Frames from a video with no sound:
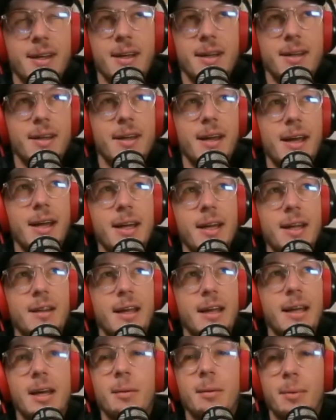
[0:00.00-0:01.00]

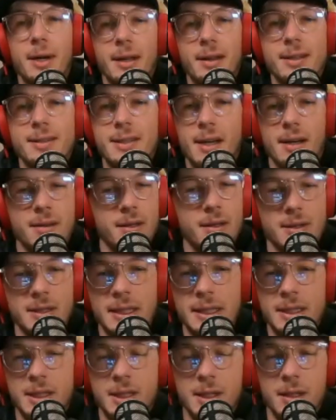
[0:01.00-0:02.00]
anybody that's out there
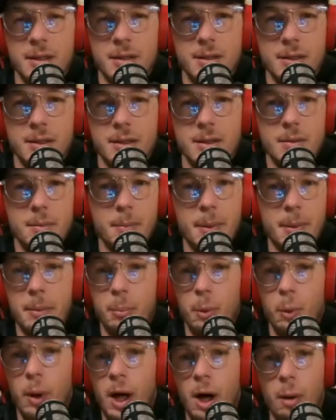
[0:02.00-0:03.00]
teaching
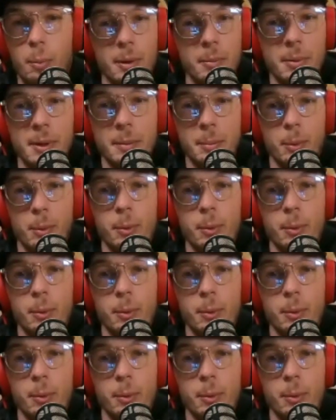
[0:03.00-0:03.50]
people, helping people